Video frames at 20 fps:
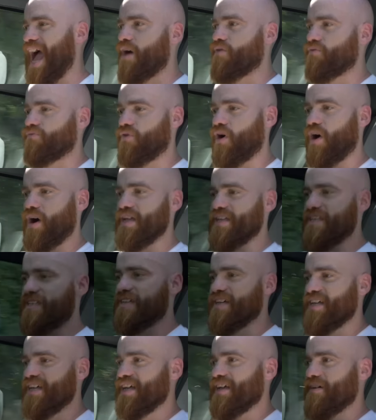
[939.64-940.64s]
outright
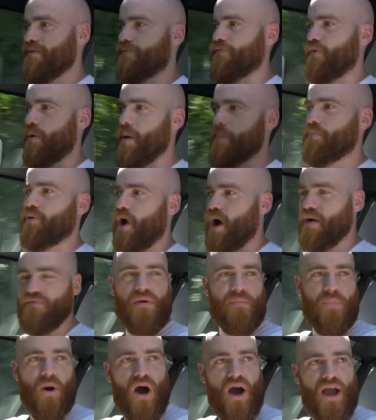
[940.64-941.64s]
from a
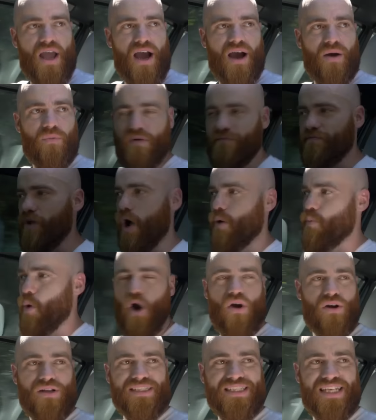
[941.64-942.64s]
private buyer with yeah. no
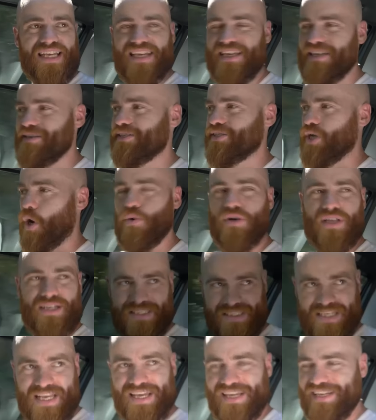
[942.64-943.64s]
warranty, sold
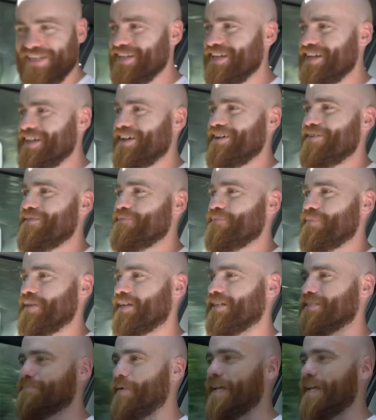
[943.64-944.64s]
as seen. Yeah. Because